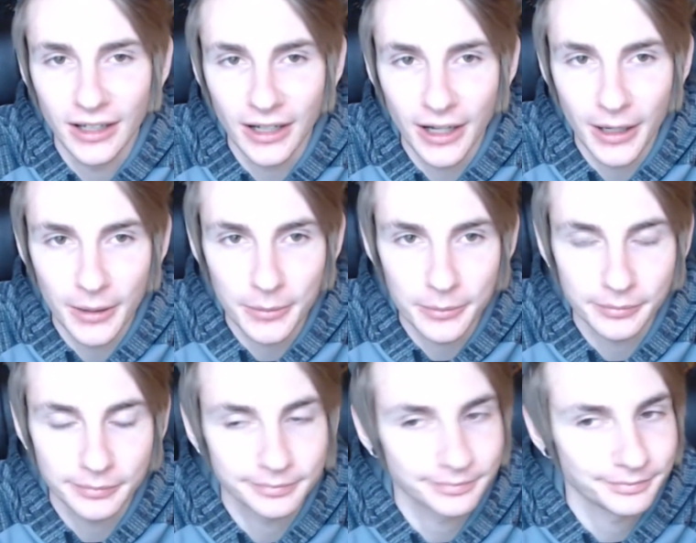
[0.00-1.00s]

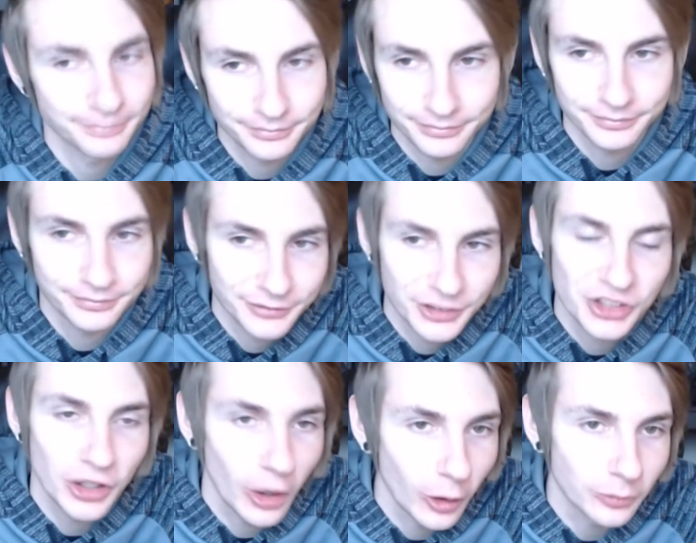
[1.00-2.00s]
on.
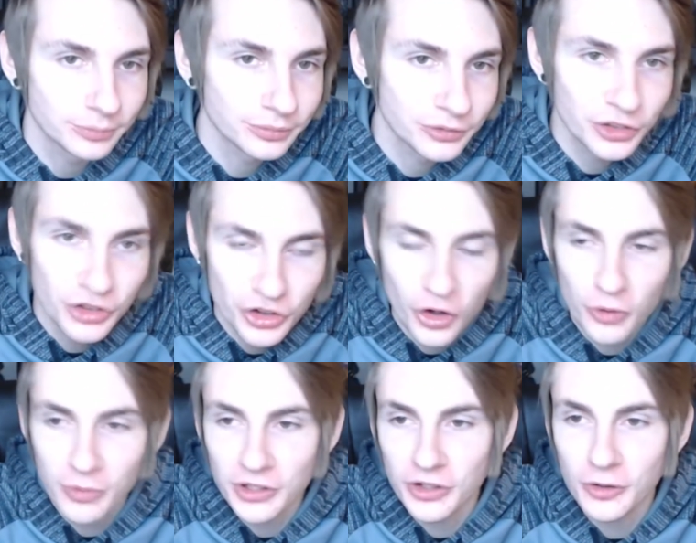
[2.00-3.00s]
So,
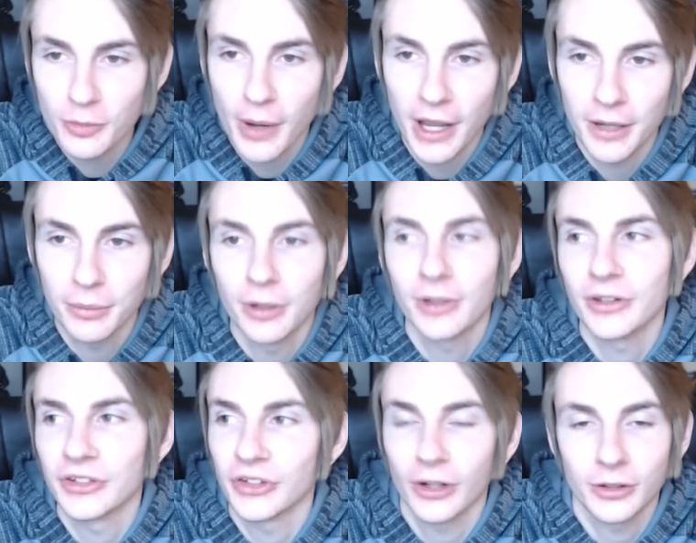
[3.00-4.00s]
shouldn't be too bad,
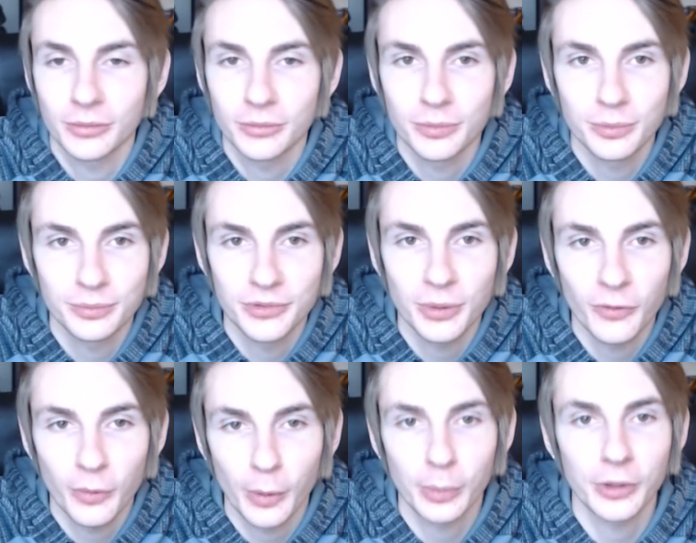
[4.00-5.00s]
but some
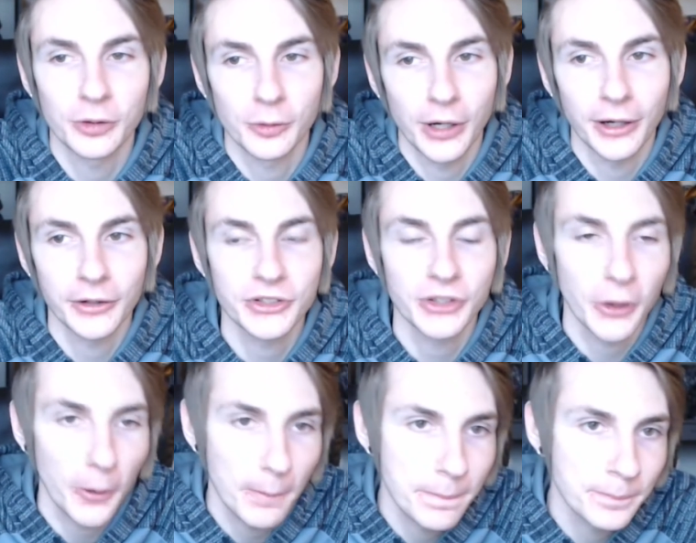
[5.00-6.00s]
of them are pretty rare.
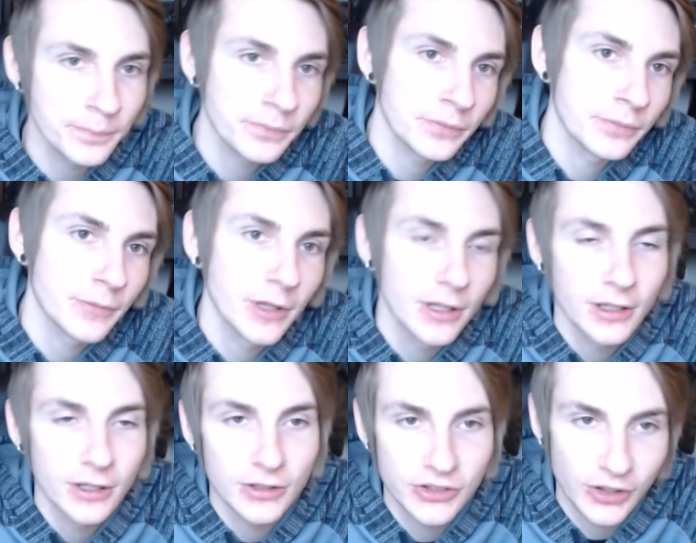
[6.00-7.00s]
So,
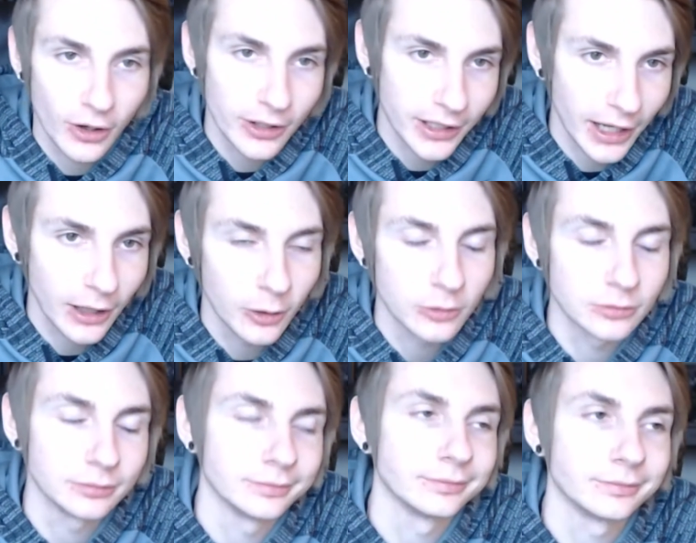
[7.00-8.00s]
starting out,
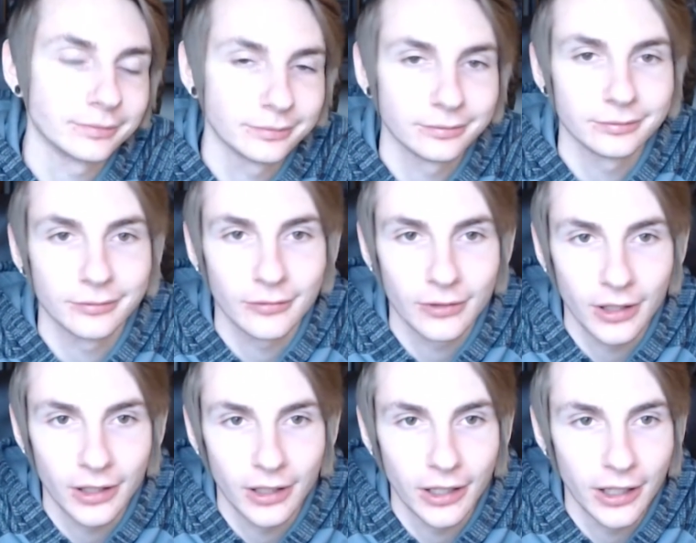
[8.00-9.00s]

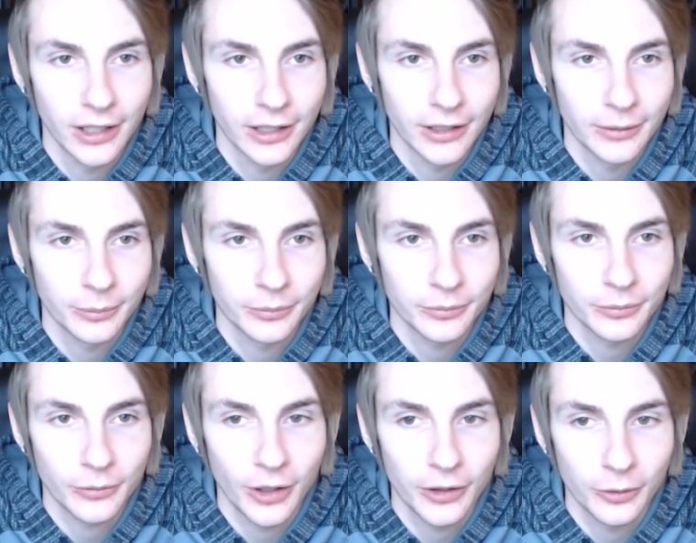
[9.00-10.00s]

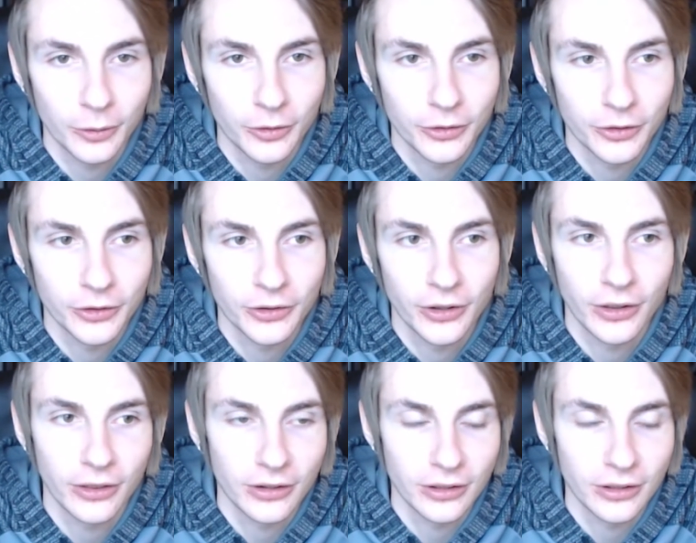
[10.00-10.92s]
I ordered